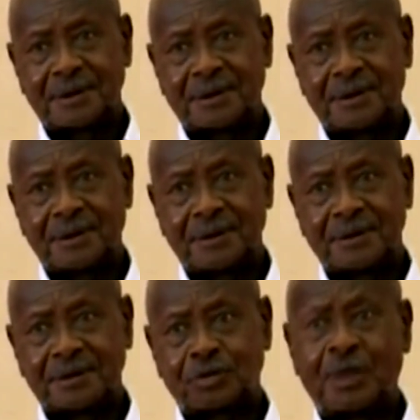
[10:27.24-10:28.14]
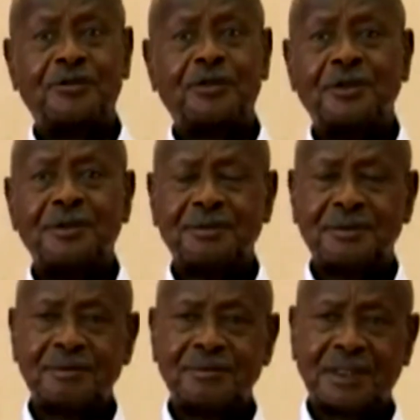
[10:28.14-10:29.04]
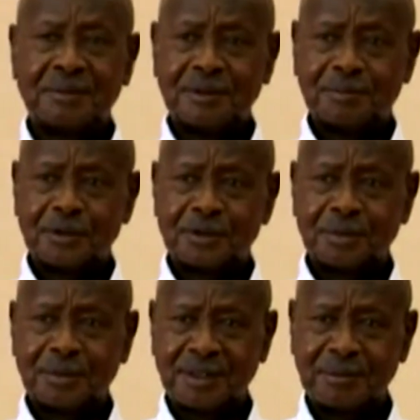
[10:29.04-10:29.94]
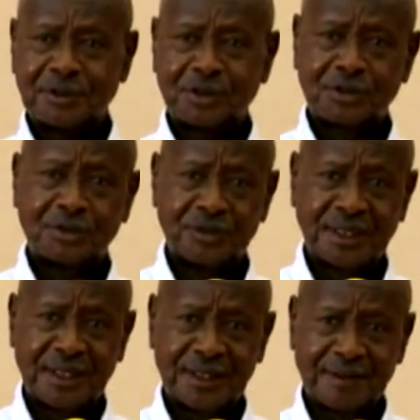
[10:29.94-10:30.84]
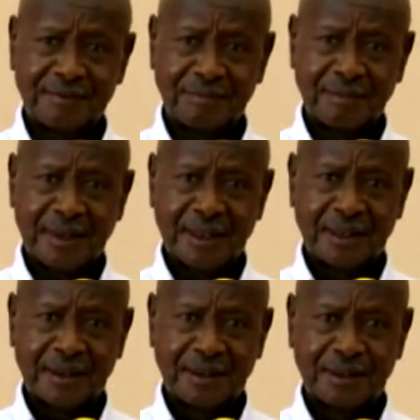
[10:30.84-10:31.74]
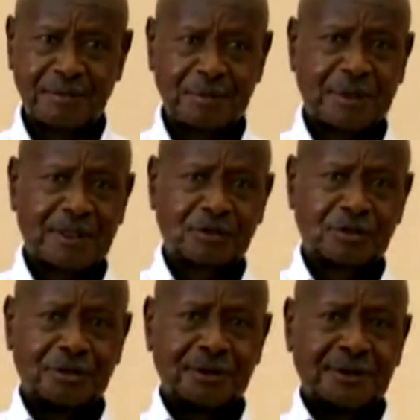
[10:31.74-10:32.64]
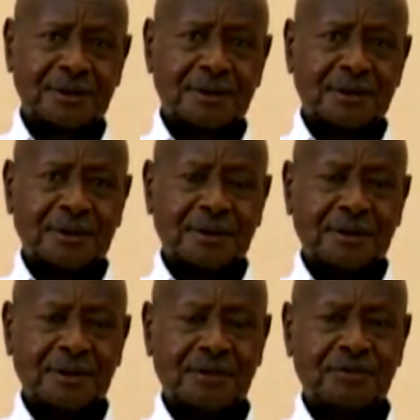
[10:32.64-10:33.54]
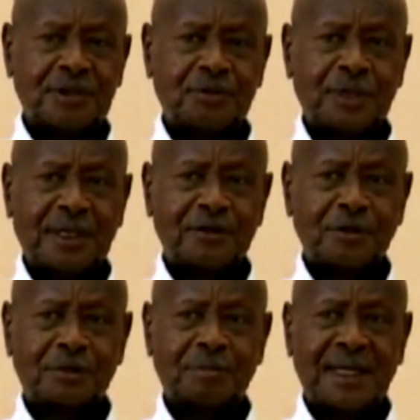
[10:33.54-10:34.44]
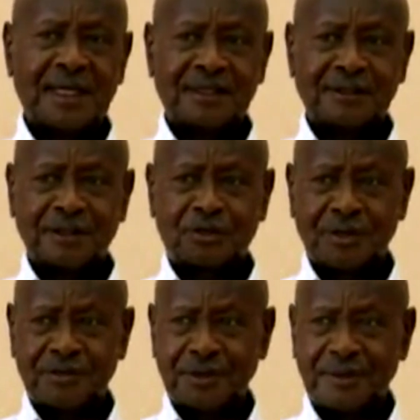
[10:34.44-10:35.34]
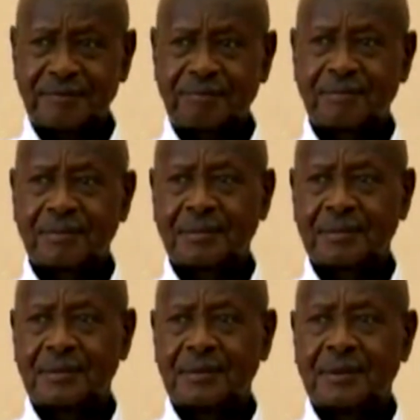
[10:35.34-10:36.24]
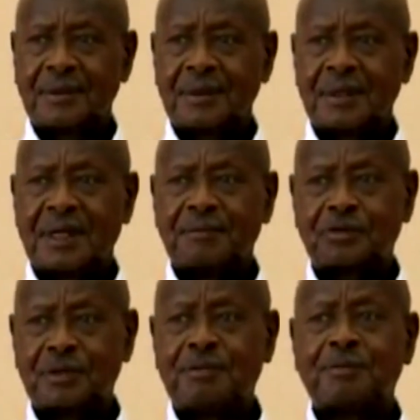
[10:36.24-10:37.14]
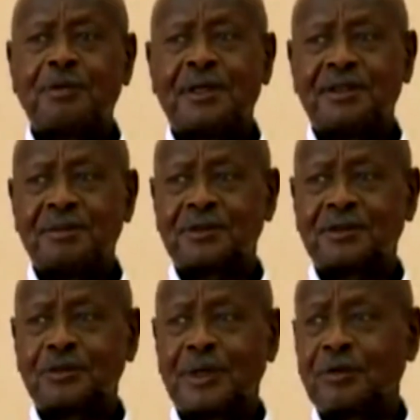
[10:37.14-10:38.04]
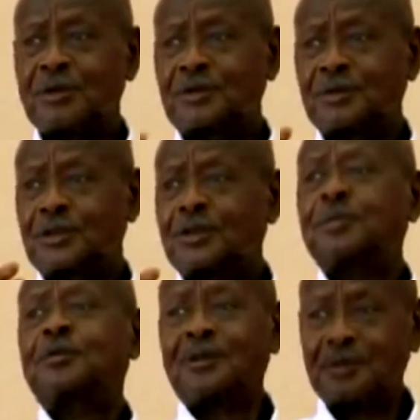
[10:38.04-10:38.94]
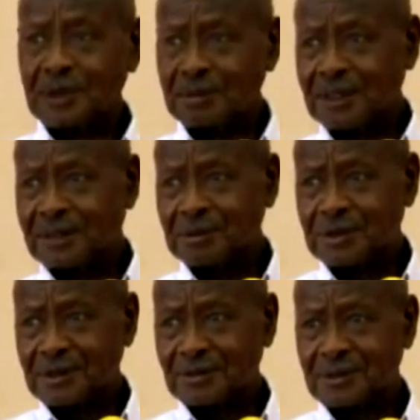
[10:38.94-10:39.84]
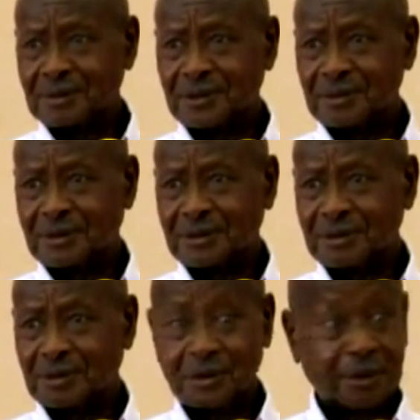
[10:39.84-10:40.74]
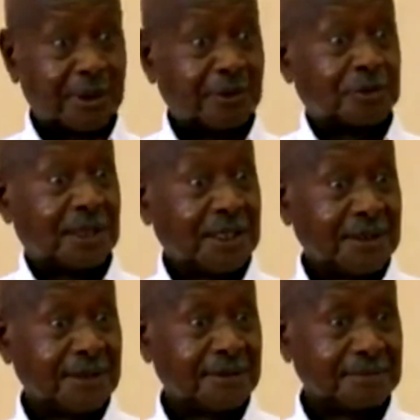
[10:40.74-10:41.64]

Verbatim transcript: uh, travel became impossible, became a source of danger. And people had to, even if we had not banned the travel, I'm sure people themselves were going to stop traveling by themselves because, because they were afraid.